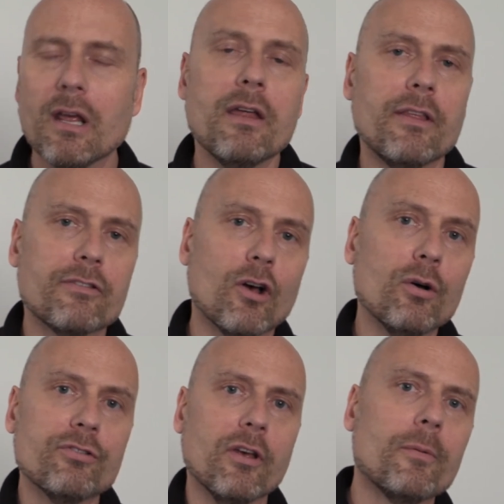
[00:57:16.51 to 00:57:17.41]
This
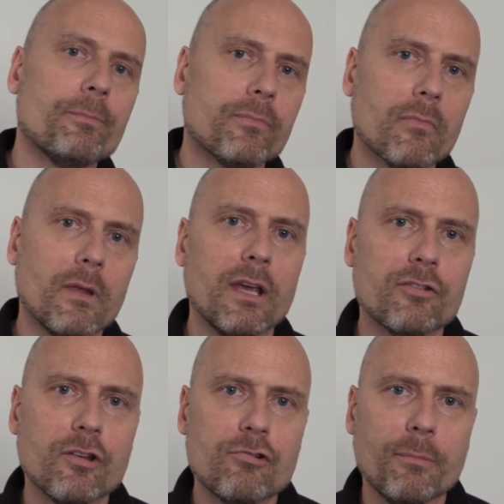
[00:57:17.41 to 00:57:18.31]
also is
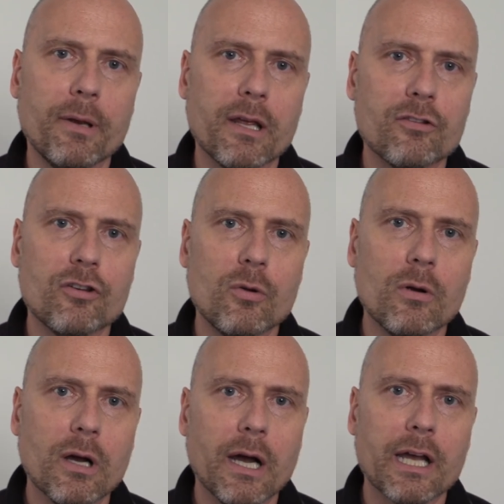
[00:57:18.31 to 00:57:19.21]
contributing
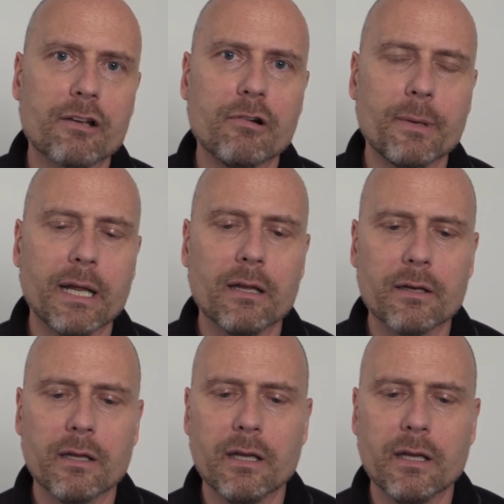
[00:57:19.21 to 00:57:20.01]
to higher criminality